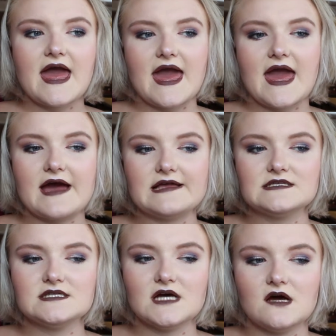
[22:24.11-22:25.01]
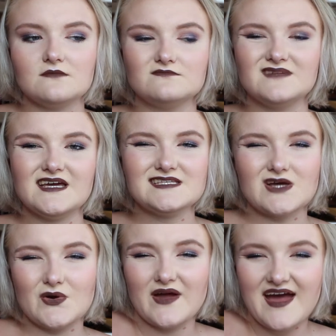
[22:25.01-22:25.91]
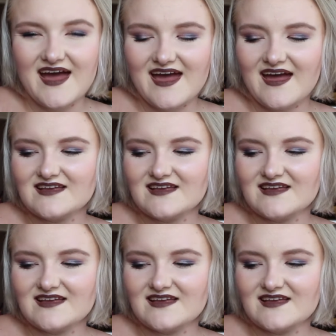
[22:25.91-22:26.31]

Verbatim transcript: And um, it's okay.